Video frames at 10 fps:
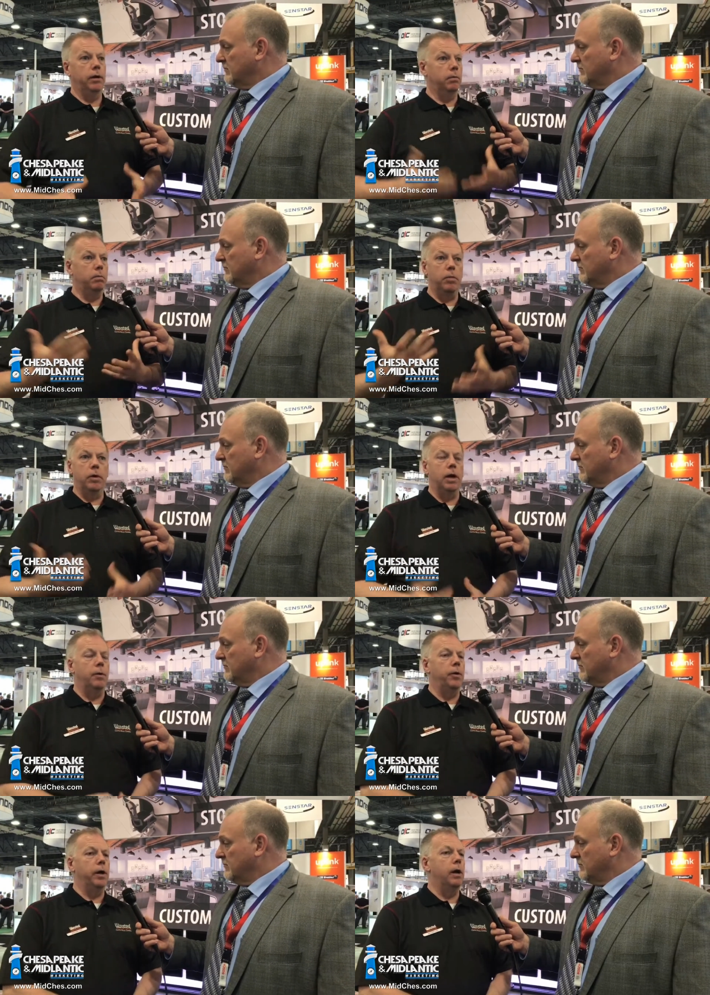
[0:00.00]
Speaker 1: they're
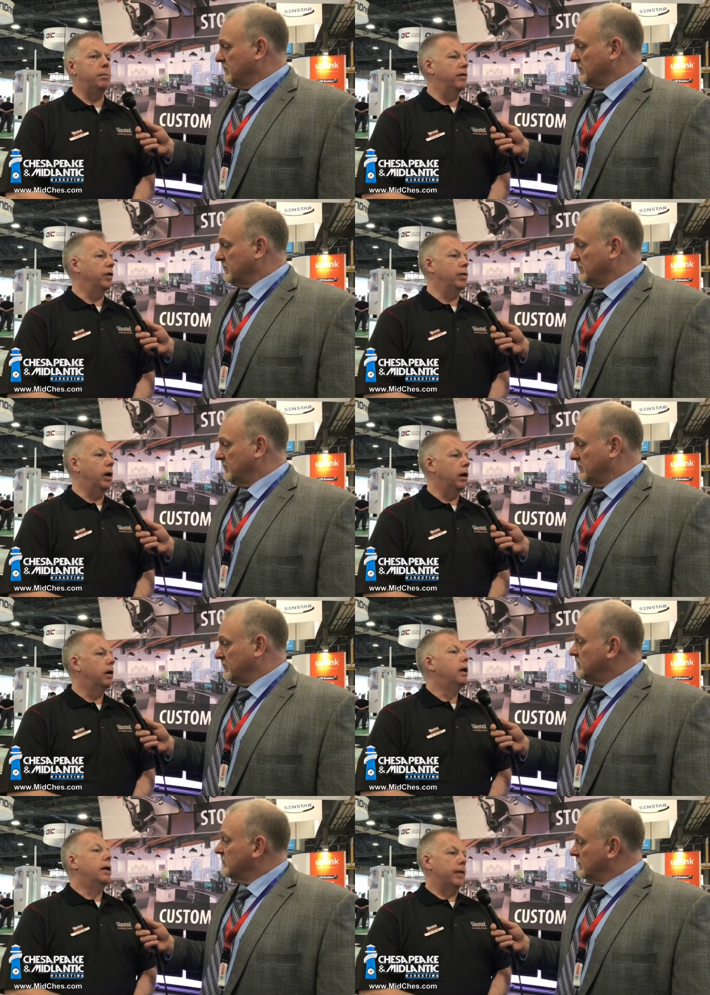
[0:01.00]
going up everywhere,
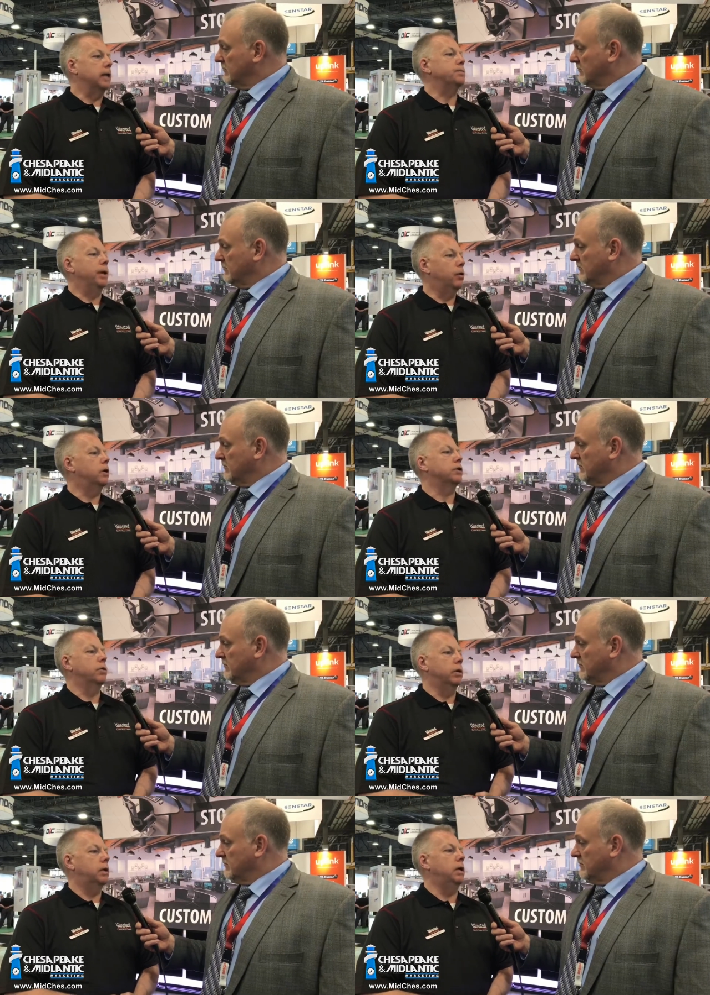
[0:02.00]
that's been also
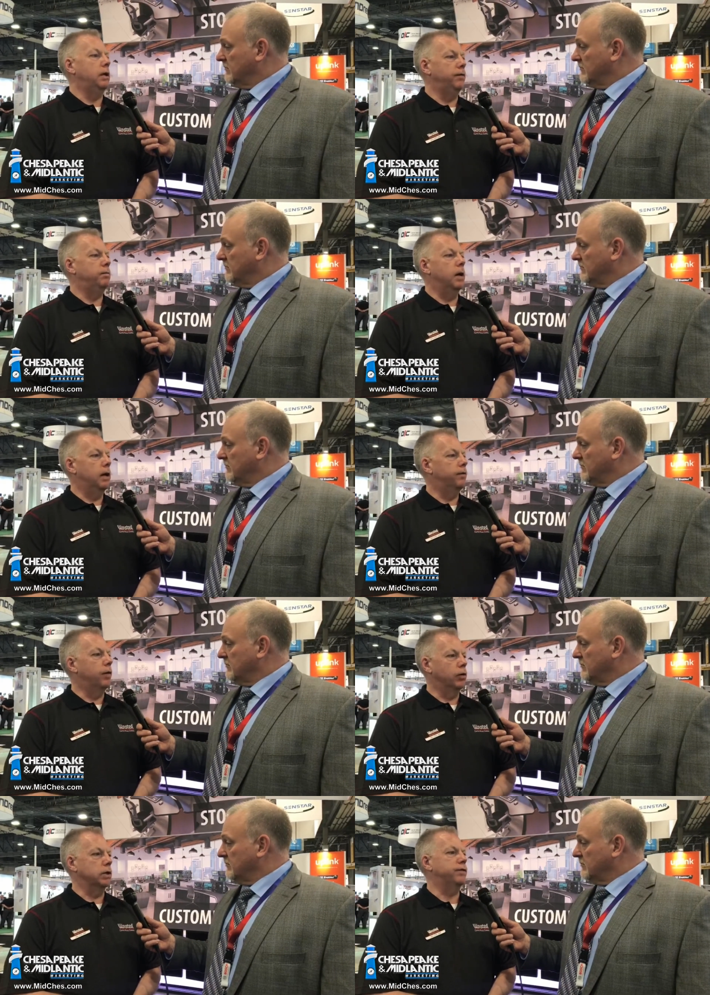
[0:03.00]
a key uh,
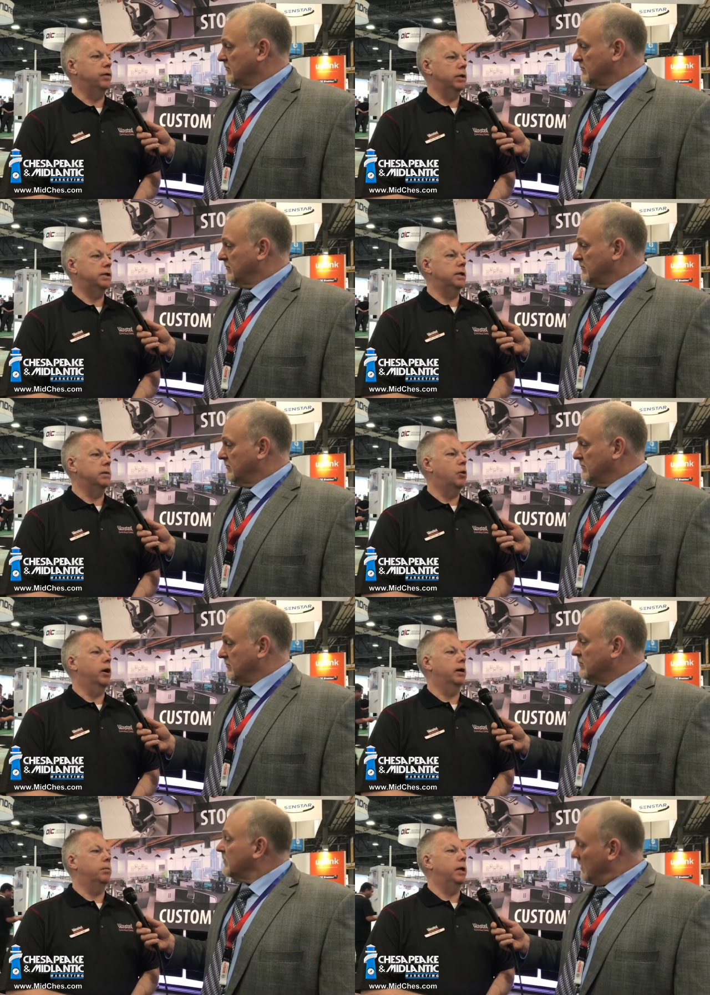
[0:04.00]
focus for us in the
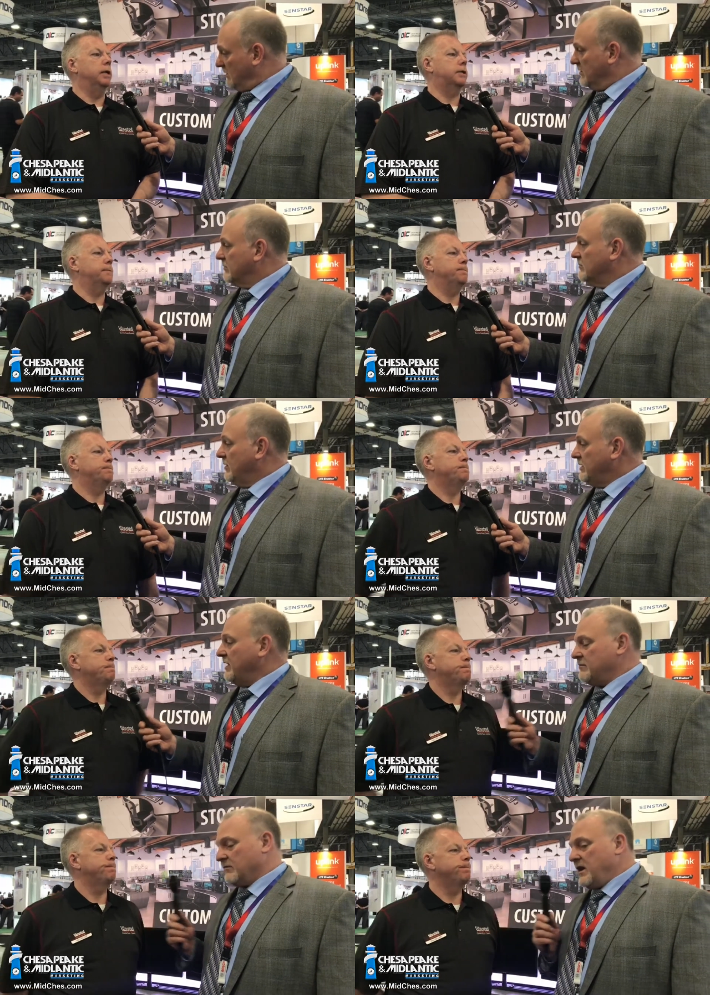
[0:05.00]
marketplace.
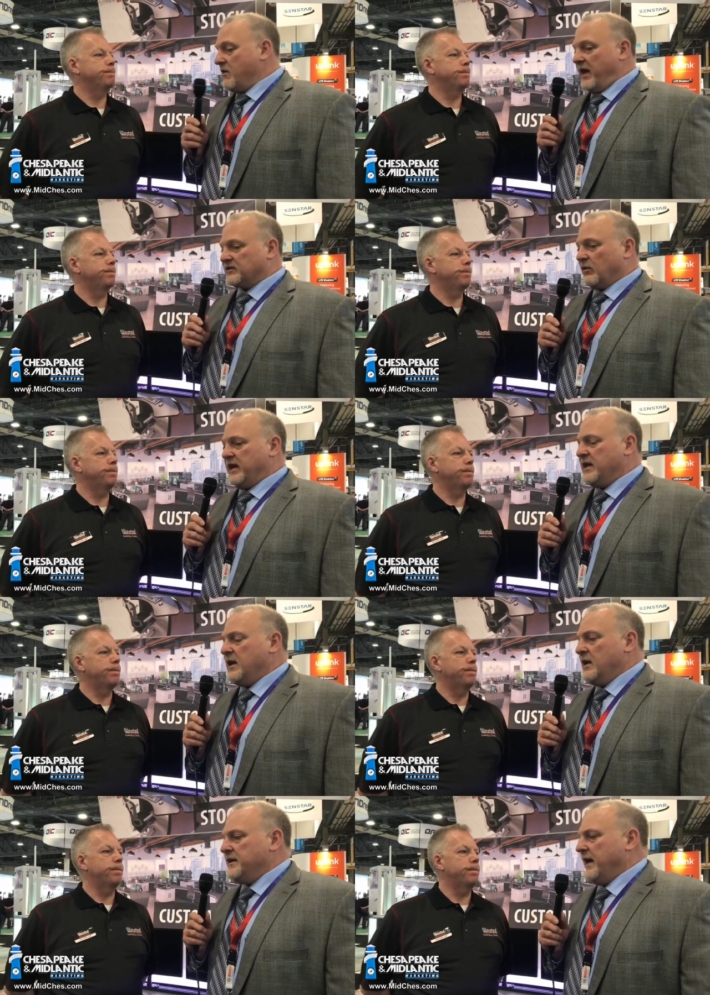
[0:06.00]
Speaker 2: No, that's great.
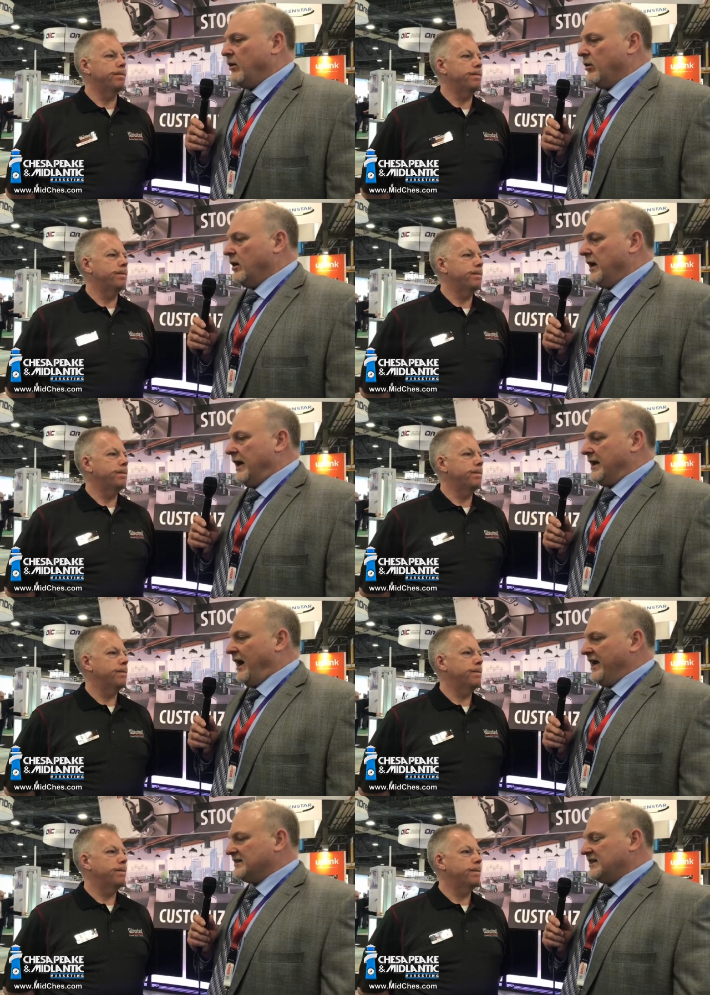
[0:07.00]
Now, at
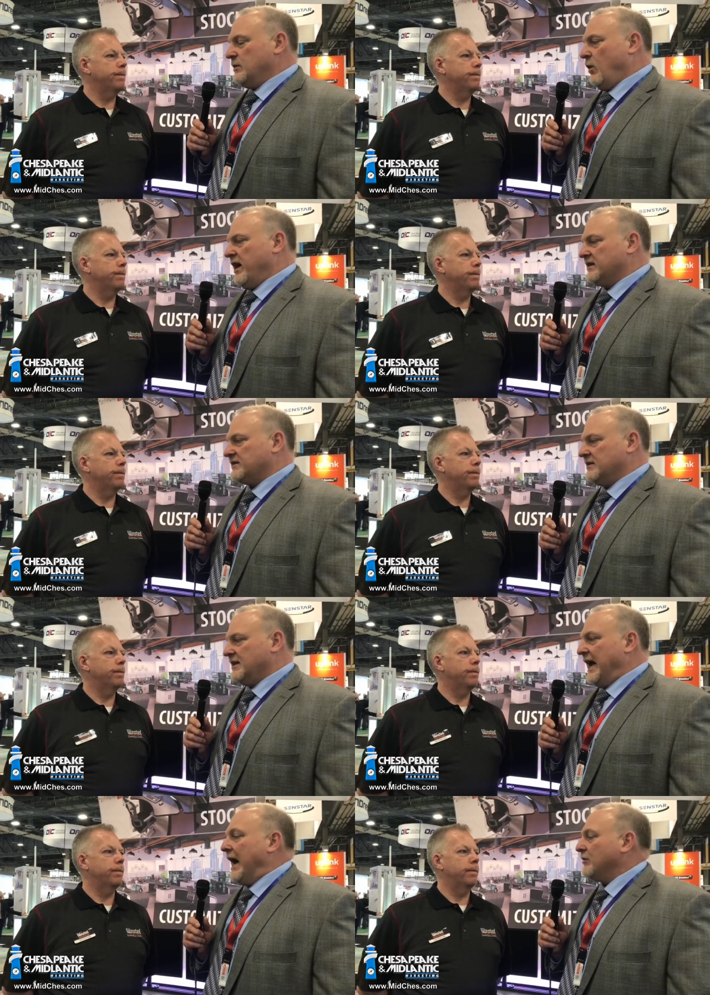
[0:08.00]
ISC West,
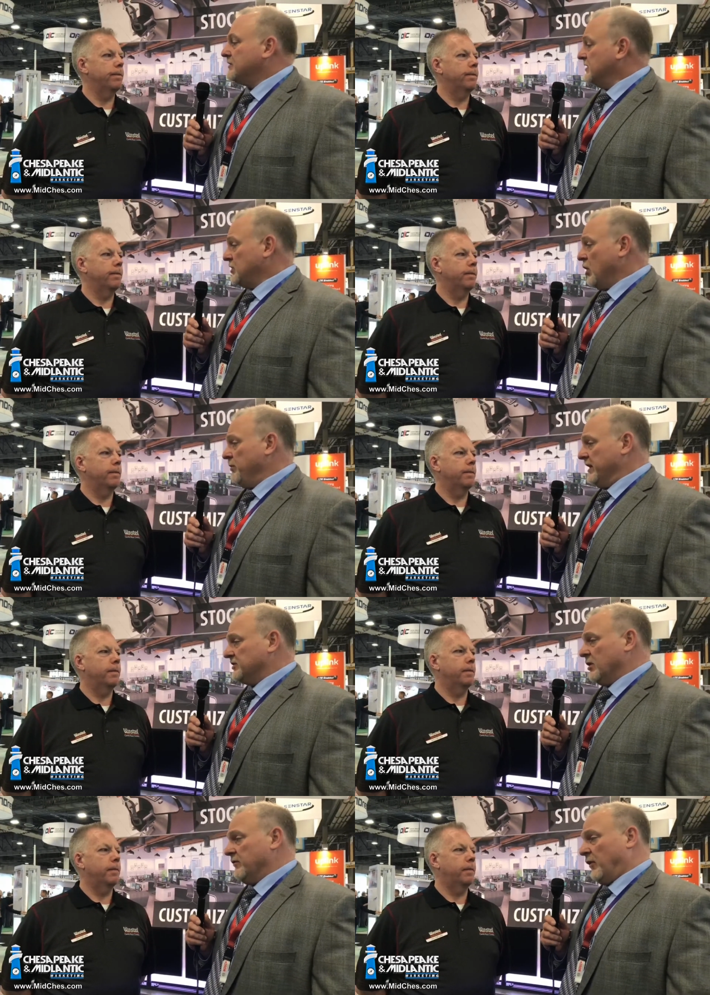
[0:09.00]
how's the show been
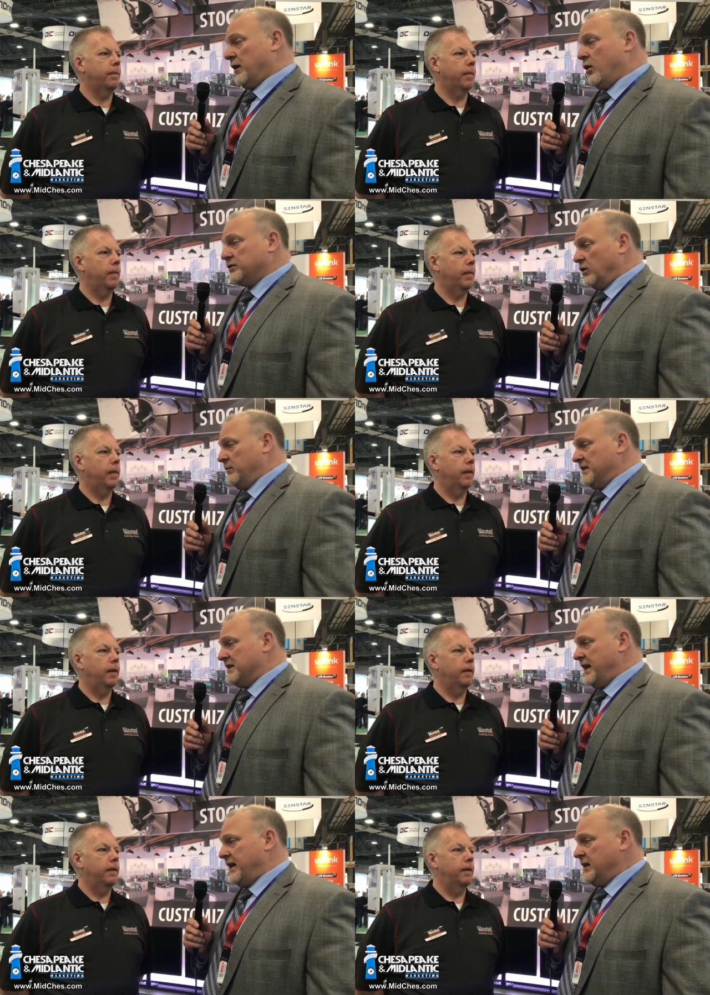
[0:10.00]
so far? I know it's only been
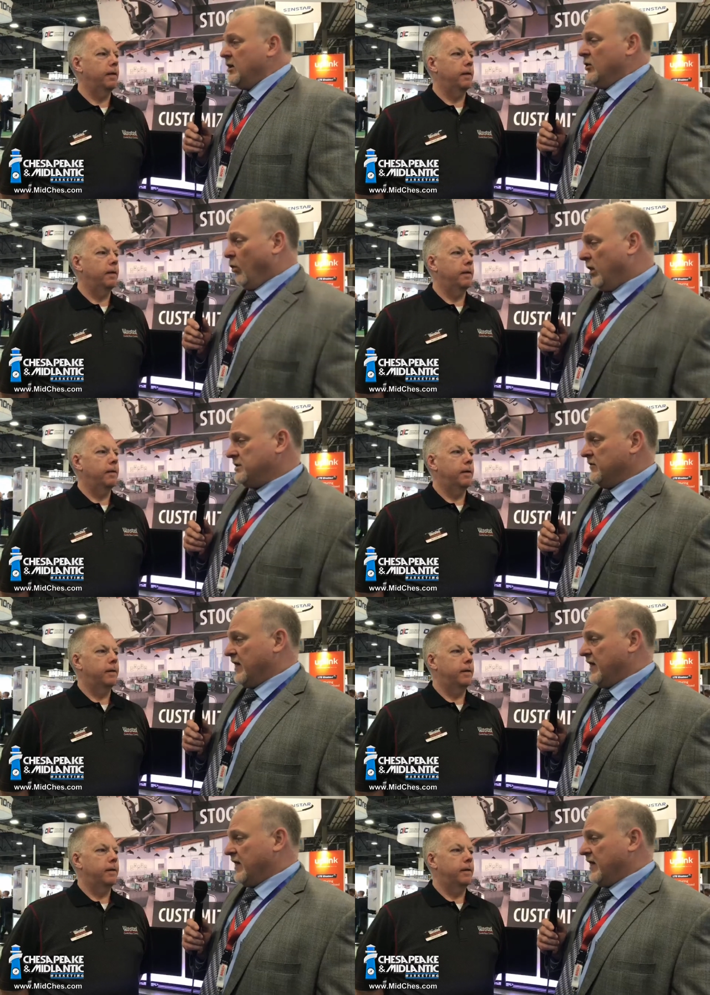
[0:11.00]
day one you've